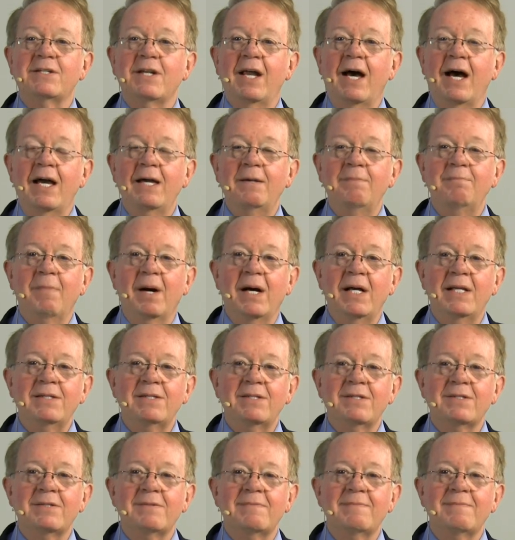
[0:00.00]
9
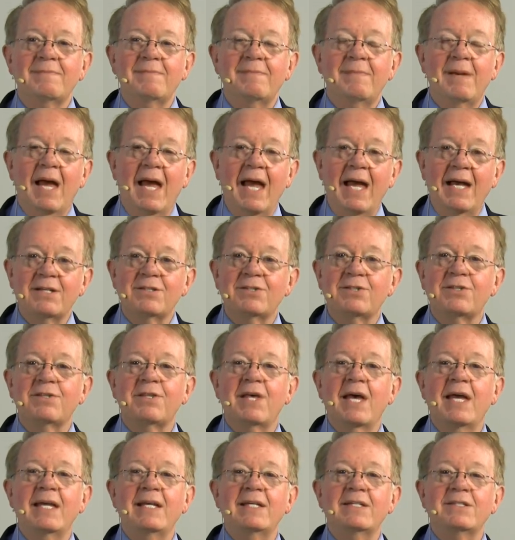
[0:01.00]
months, as
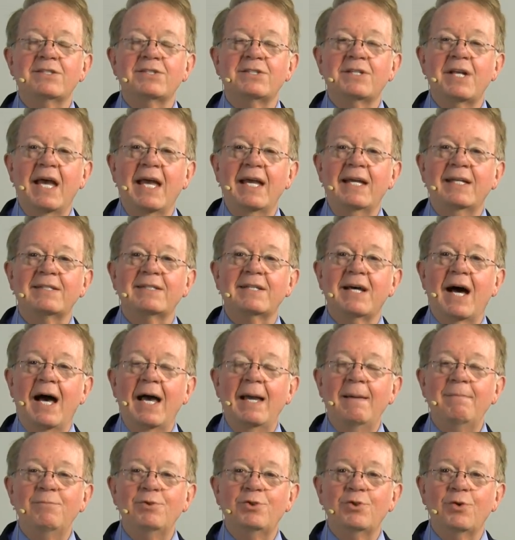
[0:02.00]
things take
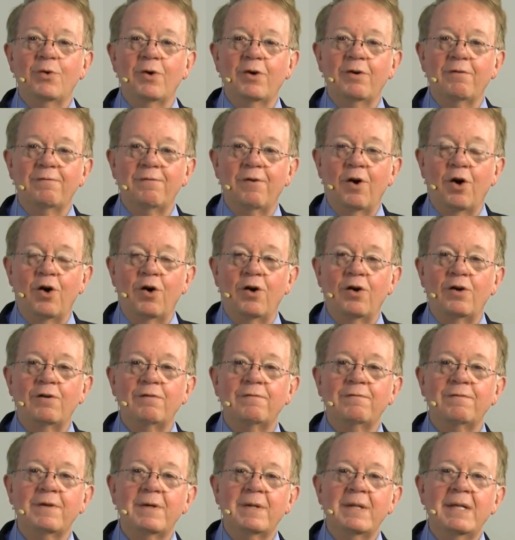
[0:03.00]
time to
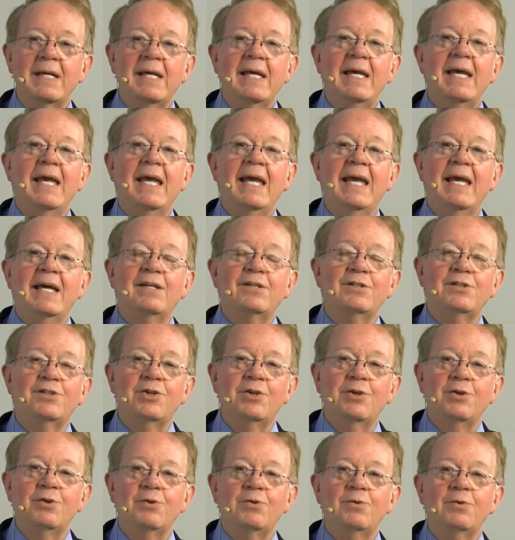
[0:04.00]
evolve
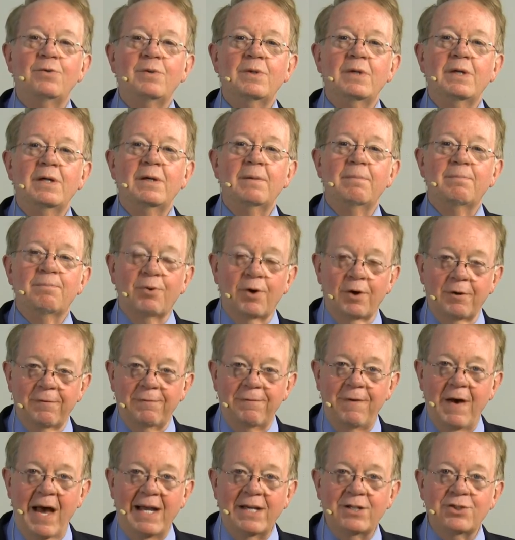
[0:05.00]
into
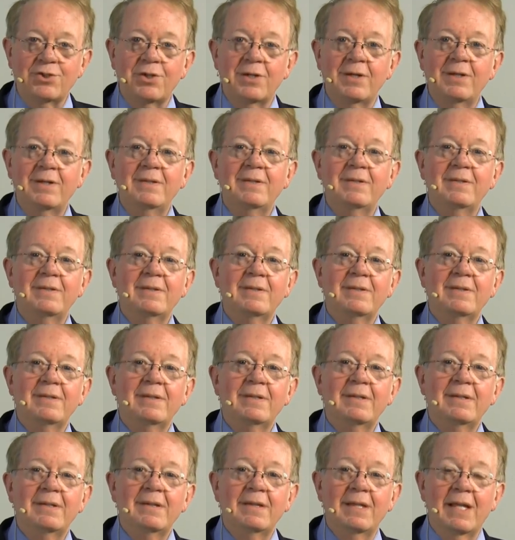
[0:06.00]
perfection
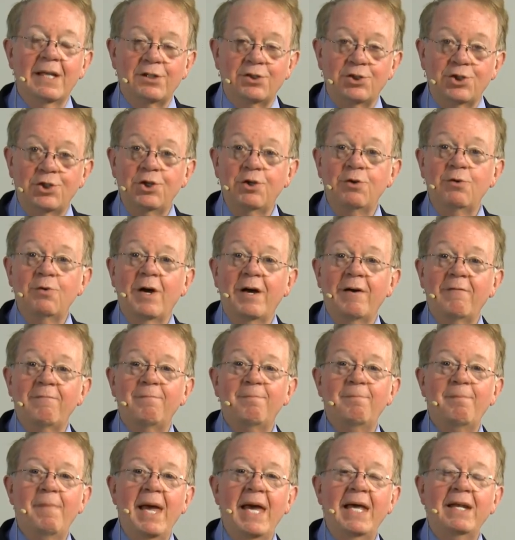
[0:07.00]
that you have
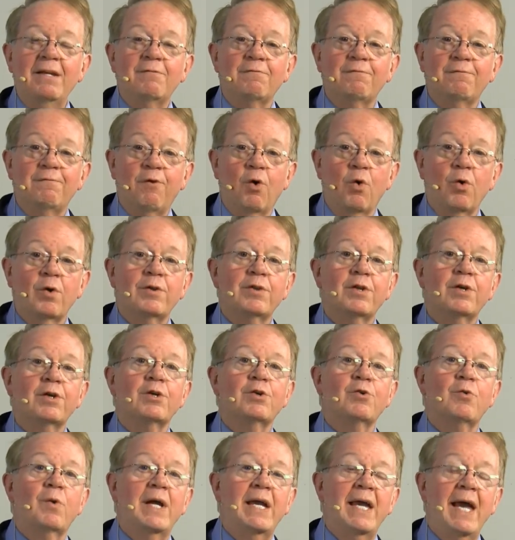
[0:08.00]
meant for the
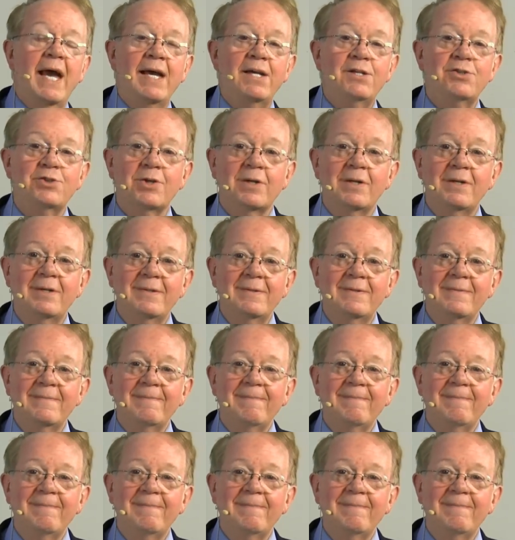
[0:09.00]
creation,